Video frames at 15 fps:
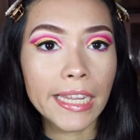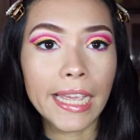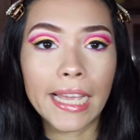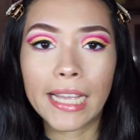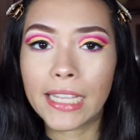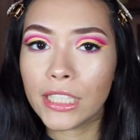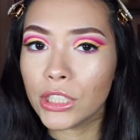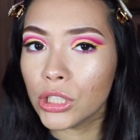it
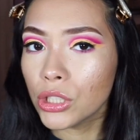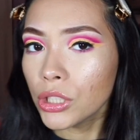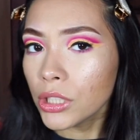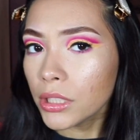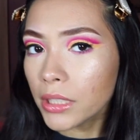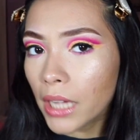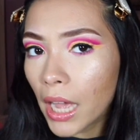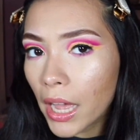has
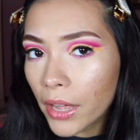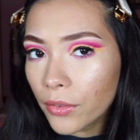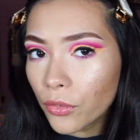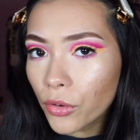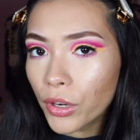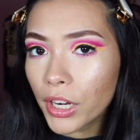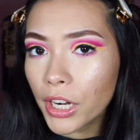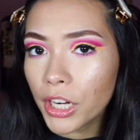good
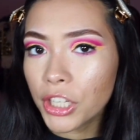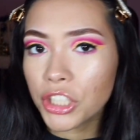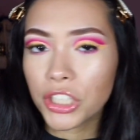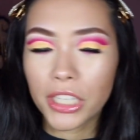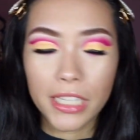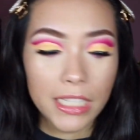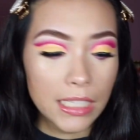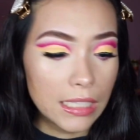coverage,
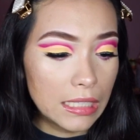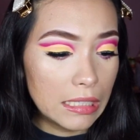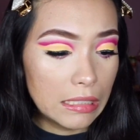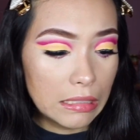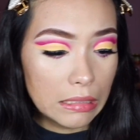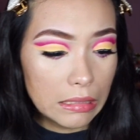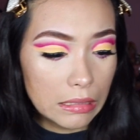it is